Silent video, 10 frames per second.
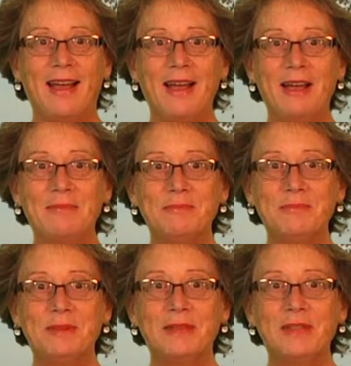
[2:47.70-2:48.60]

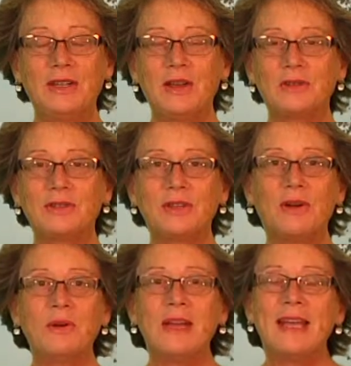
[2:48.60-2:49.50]
You know,
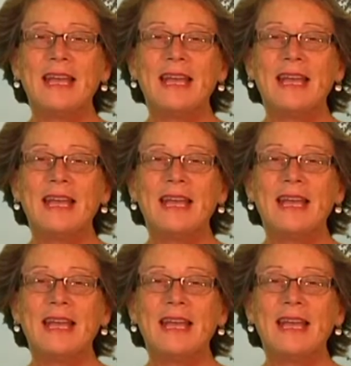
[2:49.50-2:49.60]
so